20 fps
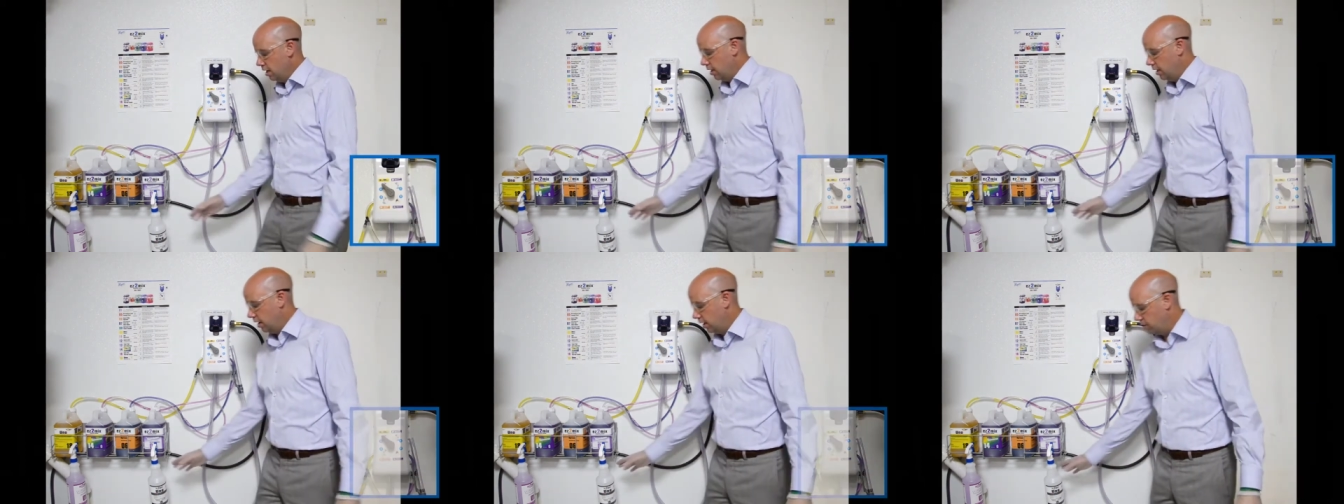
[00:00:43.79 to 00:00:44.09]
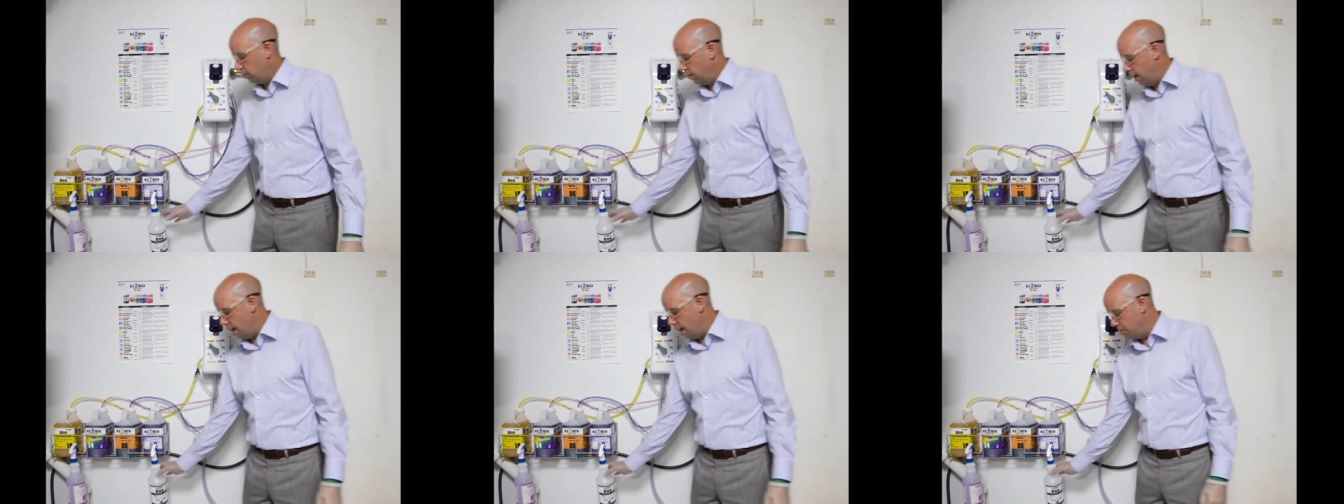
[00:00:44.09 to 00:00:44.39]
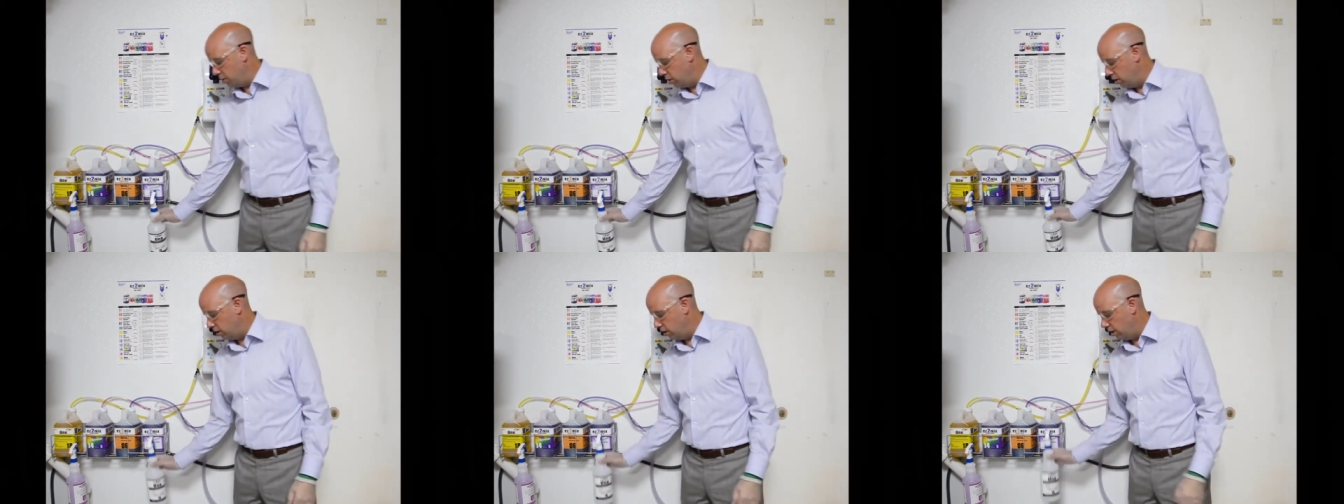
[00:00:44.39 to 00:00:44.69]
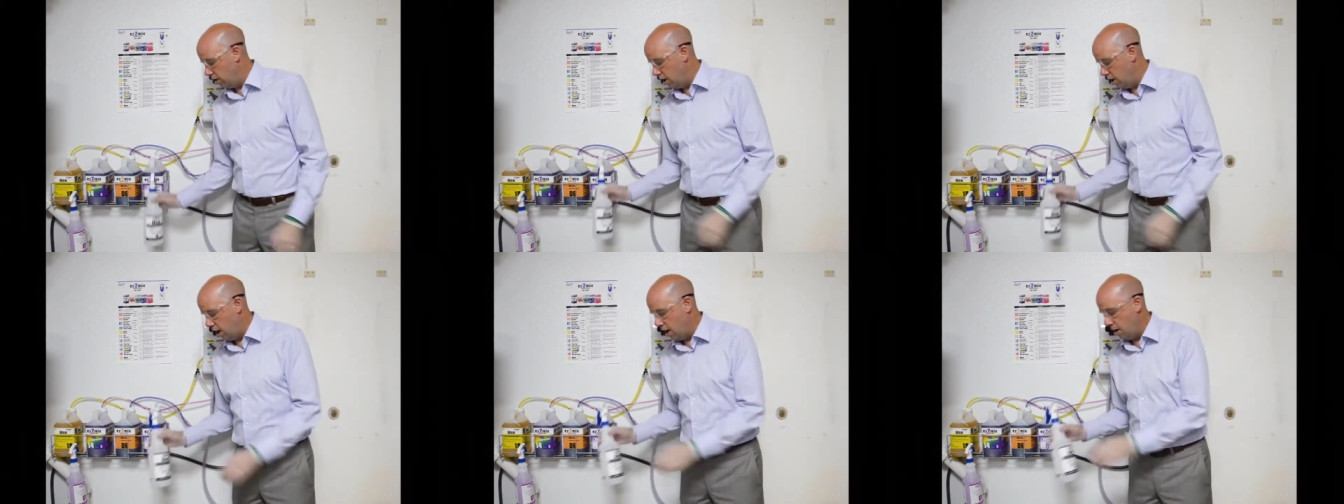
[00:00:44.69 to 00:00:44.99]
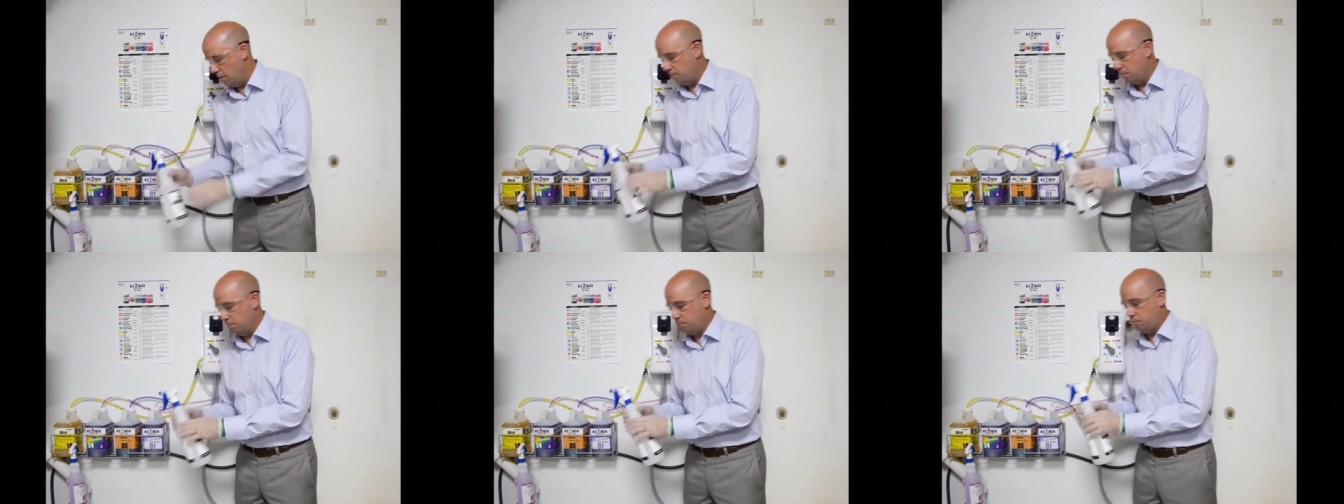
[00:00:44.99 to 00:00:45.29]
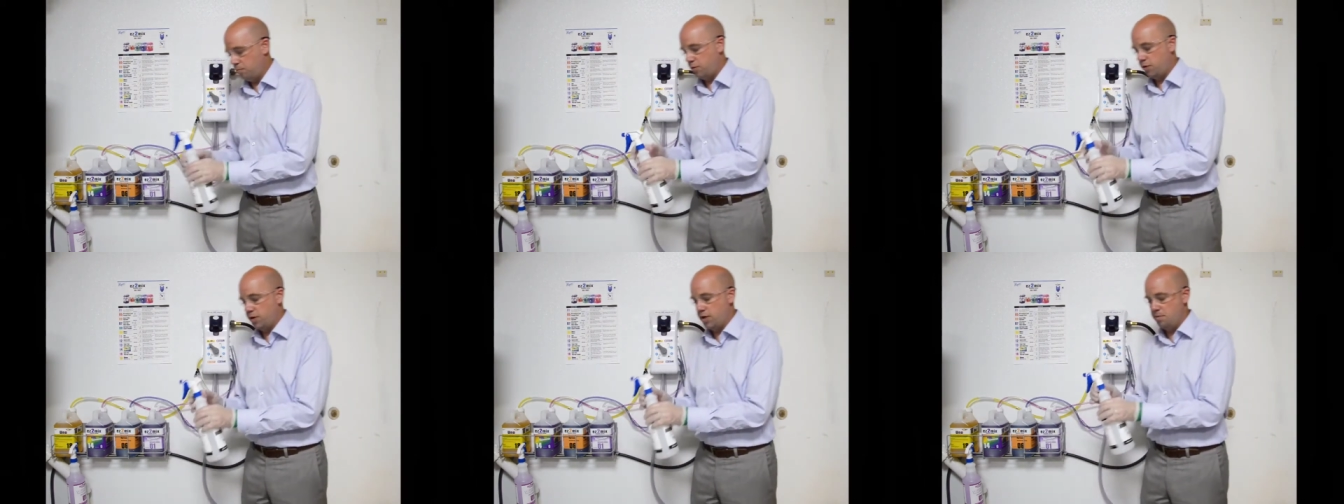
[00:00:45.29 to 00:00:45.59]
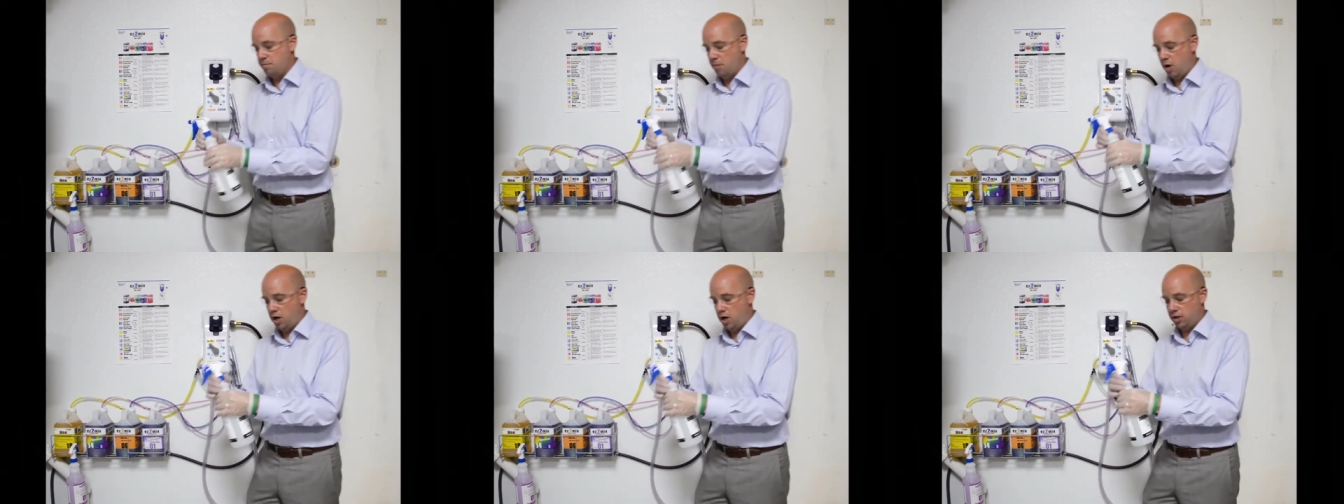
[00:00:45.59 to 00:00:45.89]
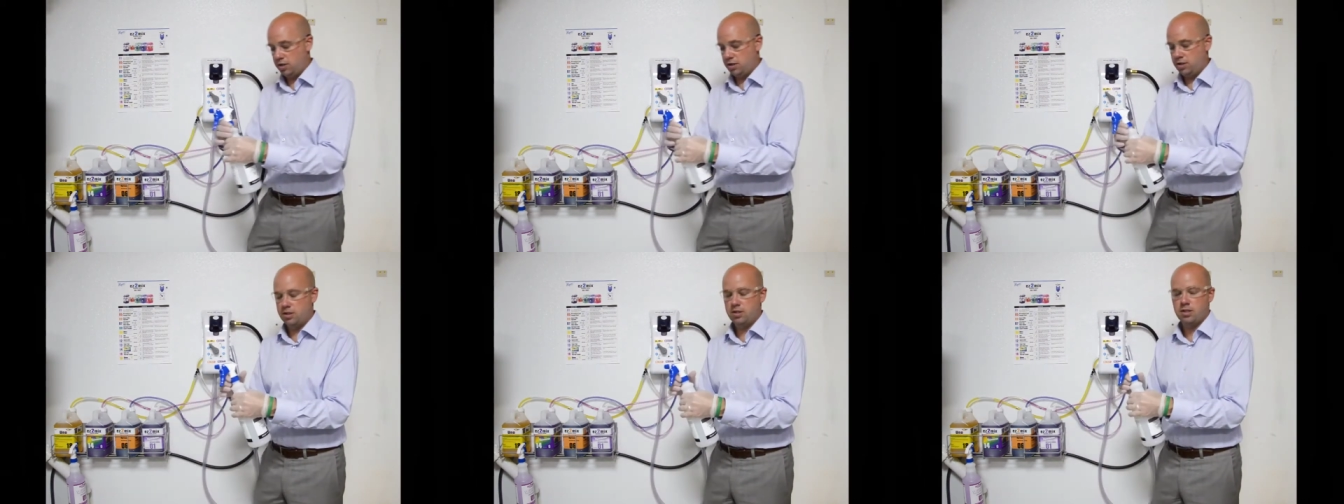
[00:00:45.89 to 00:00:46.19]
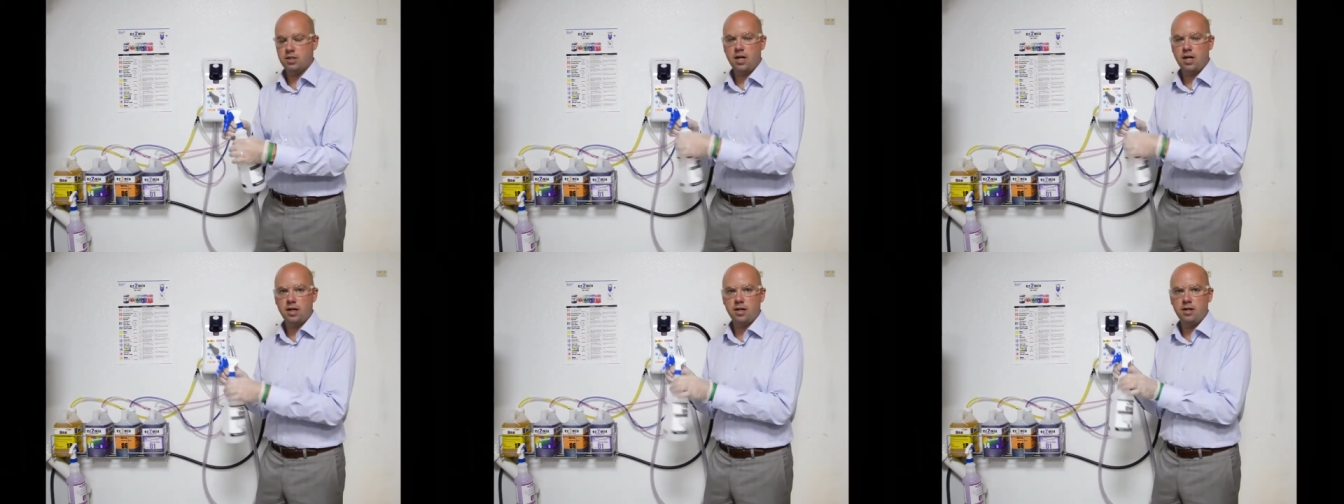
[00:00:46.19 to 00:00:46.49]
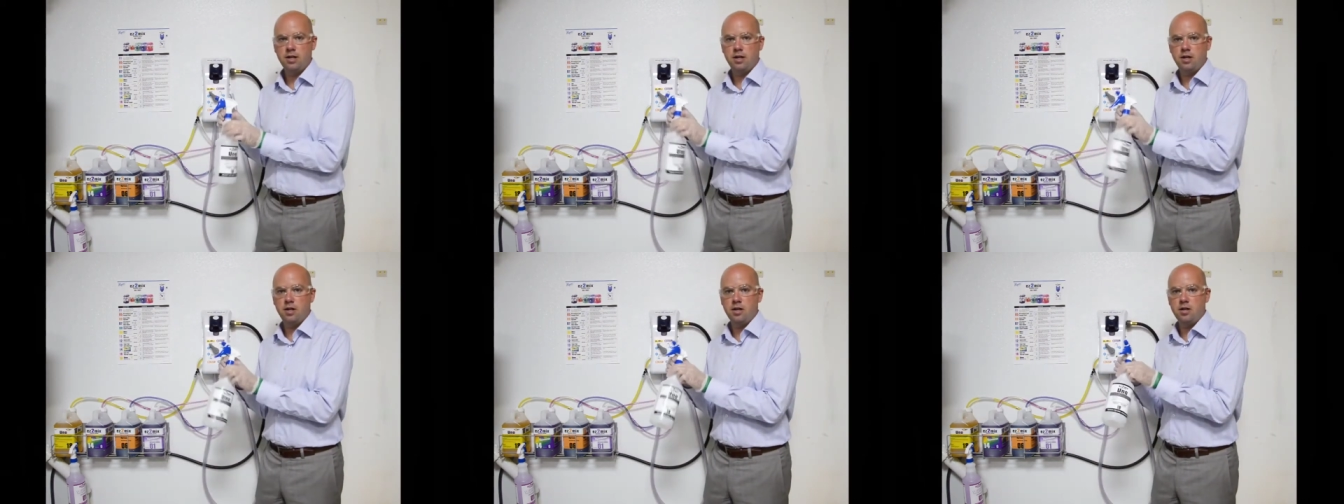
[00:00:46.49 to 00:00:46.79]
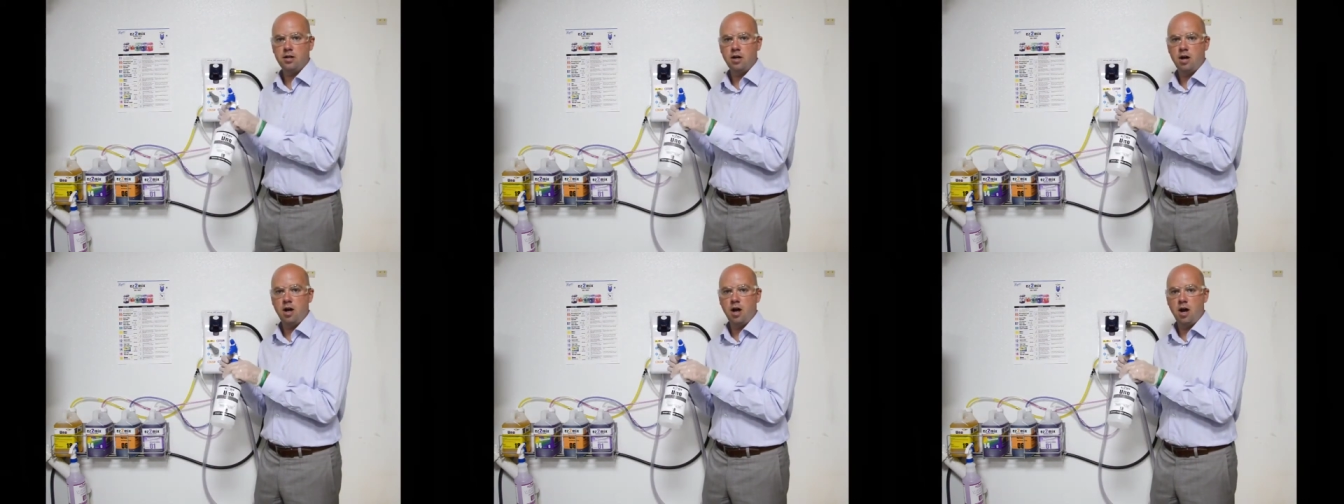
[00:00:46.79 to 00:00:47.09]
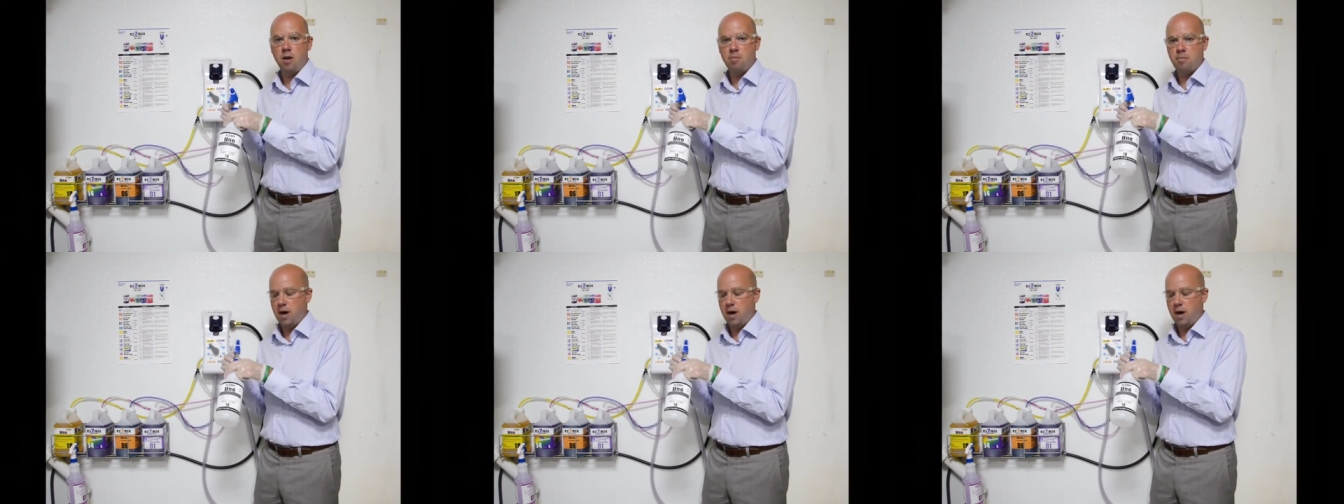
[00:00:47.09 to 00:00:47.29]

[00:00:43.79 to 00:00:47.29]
Then grab your um, pre-marked secondary uh,